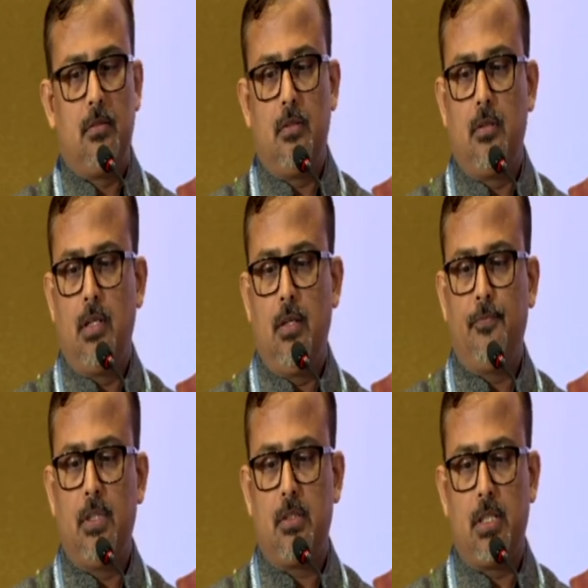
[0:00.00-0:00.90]
if
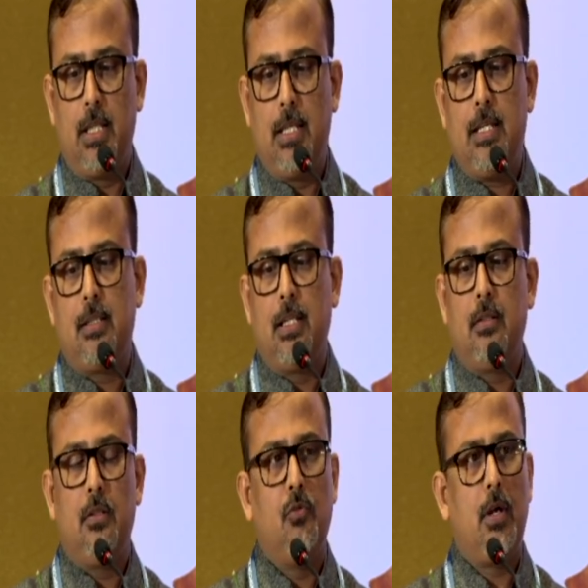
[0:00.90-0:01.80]
it's a yes, then
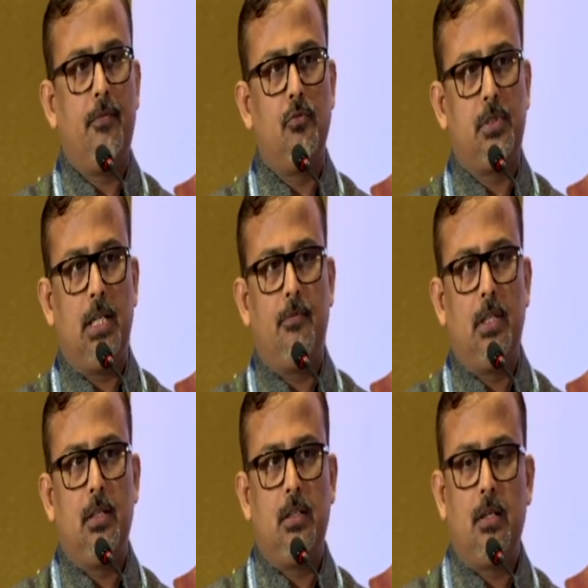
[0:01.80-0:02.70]
you have to check
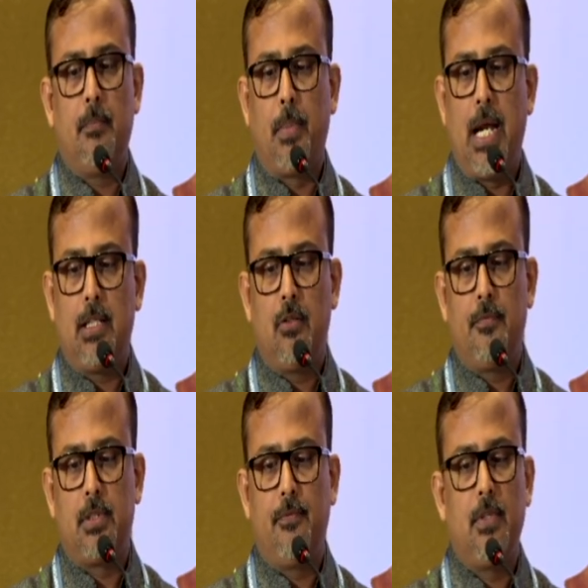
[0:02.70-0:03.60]
whether the pattern of
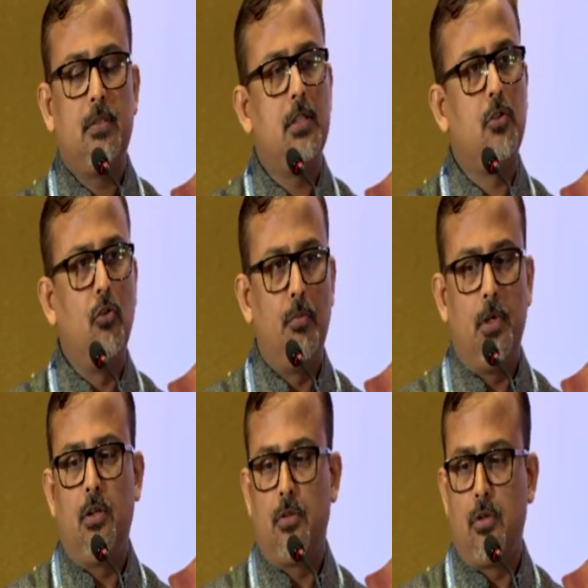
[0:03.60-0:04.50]
stiffness is
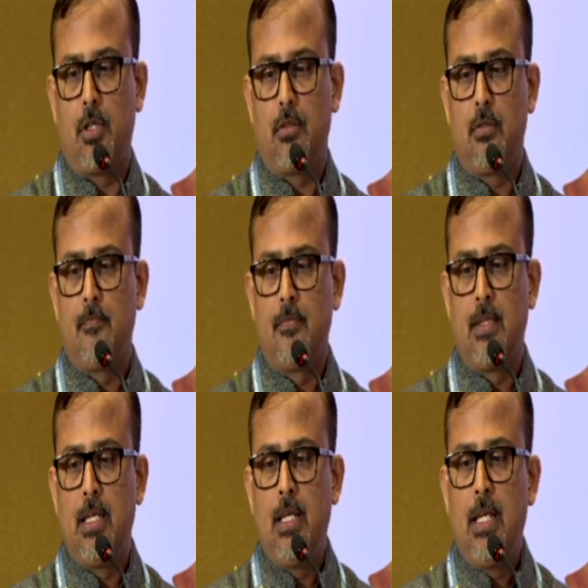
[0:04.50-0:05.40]
global or not.
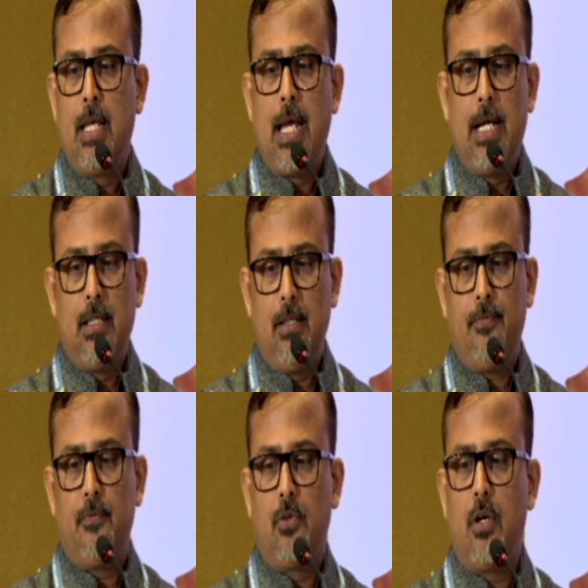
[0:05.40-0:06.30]
And
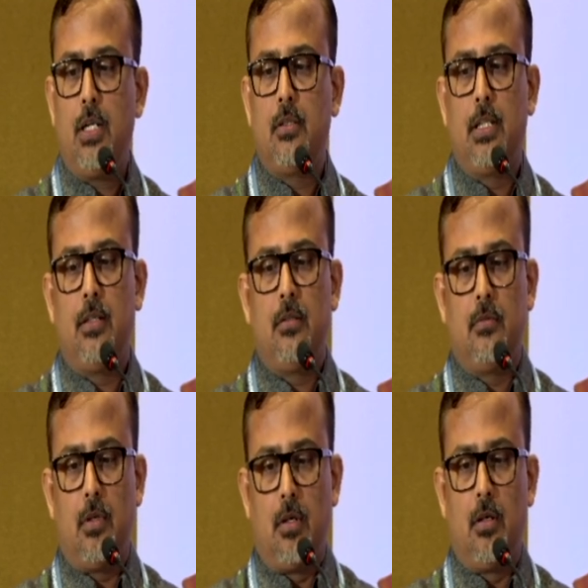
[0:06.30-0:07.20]
if not, then
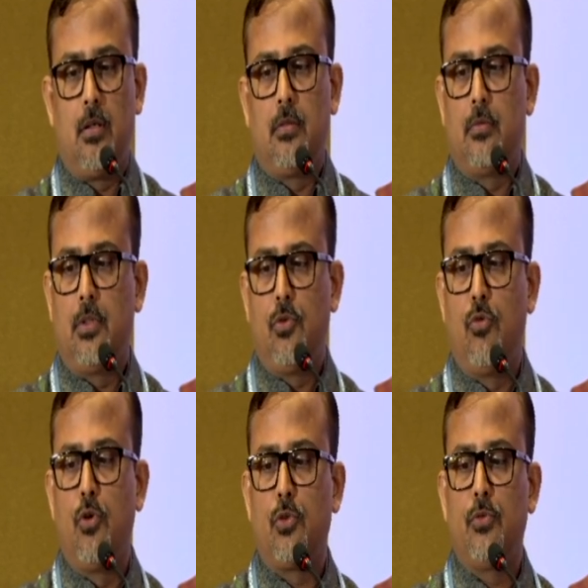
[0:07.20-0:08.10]
you
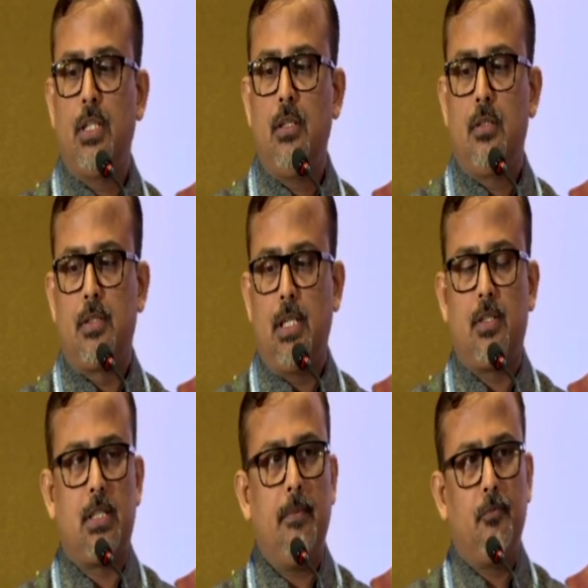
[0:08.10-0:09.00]
go to the 6th
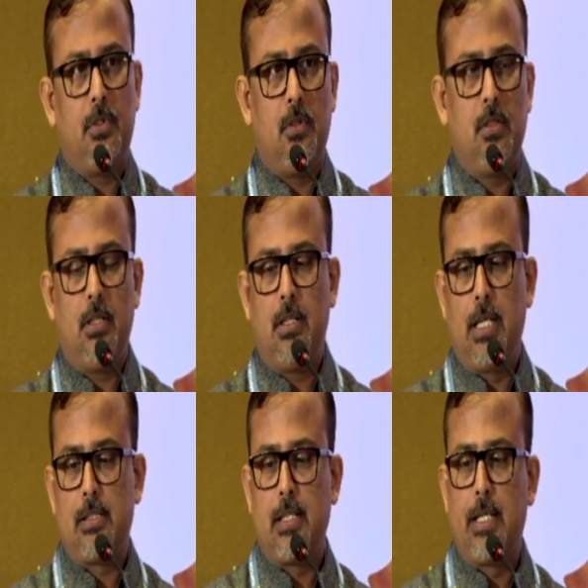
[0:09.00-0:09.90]
step, which is the
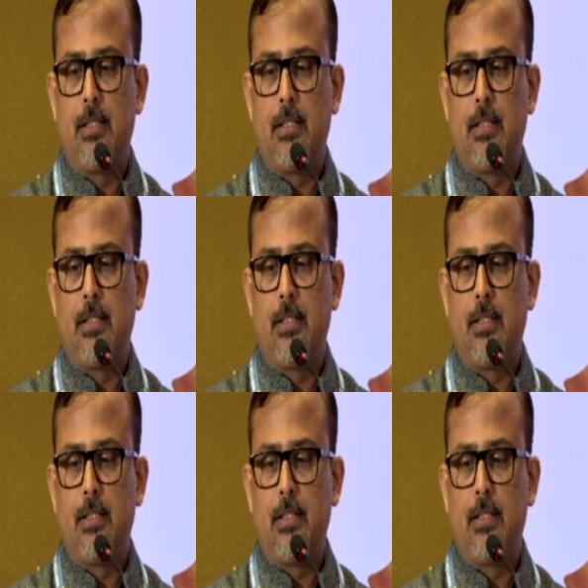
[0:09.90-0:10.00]
next slide.